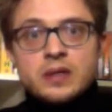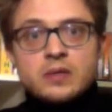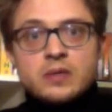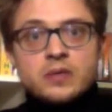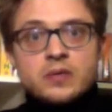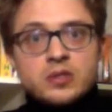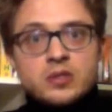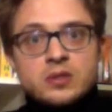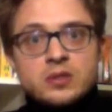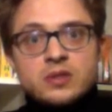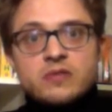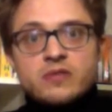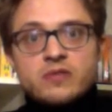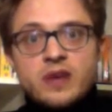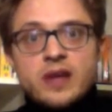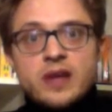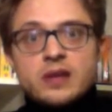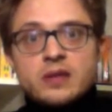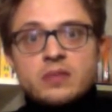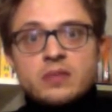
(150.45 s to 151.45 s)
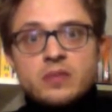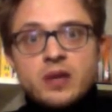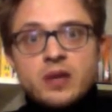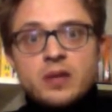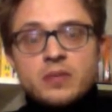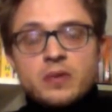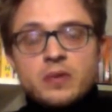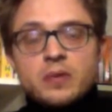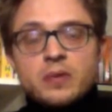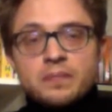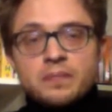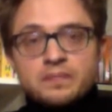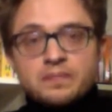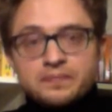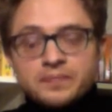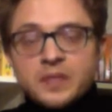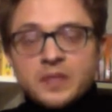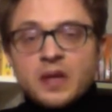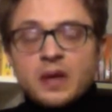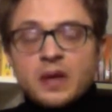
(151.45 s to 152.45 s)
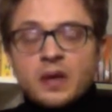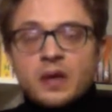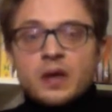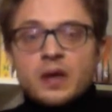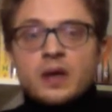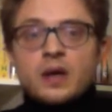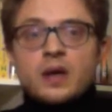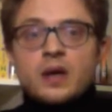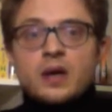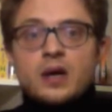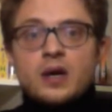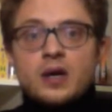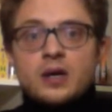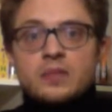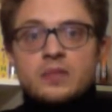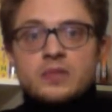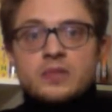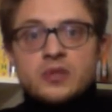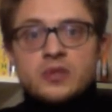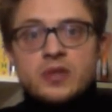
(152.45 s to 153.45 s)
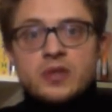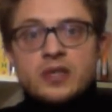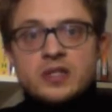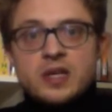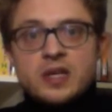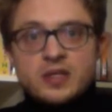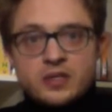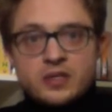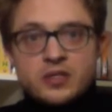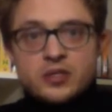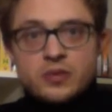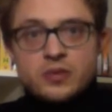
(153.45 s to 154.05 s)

which you can find in the paper. So that takes us to